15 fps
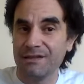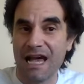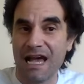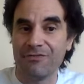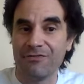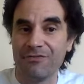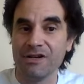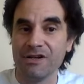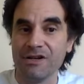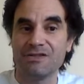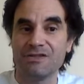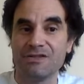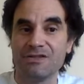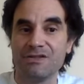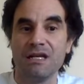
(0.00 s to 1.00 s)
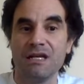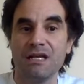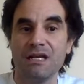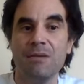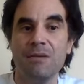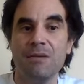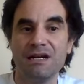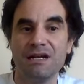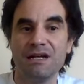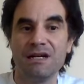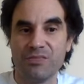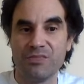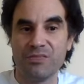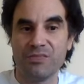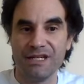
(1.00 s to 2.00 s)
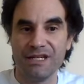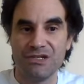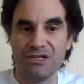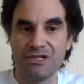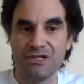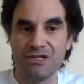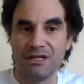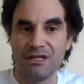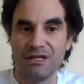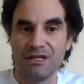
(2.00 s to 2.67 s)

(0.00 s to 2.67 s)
at first, among the British,